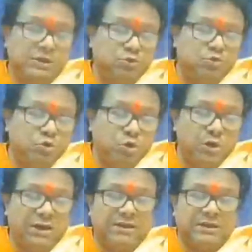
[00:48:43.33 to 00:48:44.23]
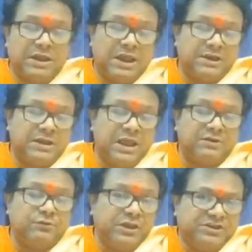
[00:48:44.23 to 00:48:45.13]
you go and
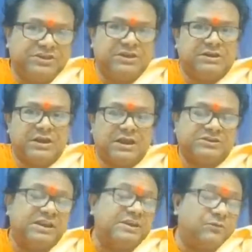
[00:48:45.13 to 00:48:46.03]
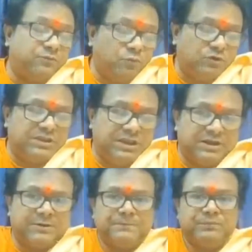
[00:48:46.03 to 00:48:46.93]
reach there, set your foot there,
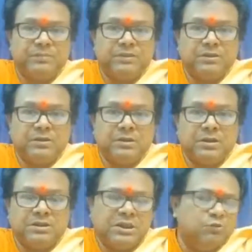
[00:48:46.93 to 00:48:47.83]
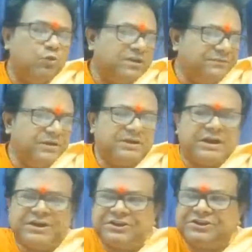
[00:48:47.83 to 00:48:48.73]
then whatever
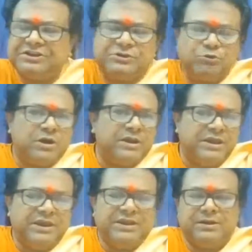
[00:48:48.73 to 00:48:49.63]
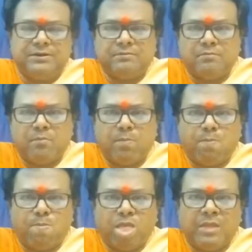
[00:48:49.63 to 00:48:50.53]
conditions you are in,
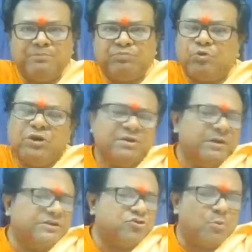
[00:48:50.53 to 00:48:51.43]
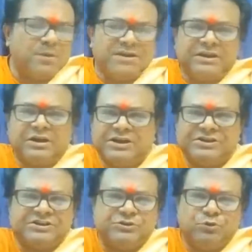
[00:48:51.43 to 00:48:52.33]
whatever trauma
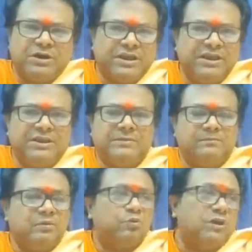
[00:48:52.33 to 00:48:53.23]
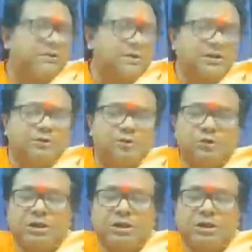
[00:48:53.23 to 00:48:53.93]
conditions you are in, whatever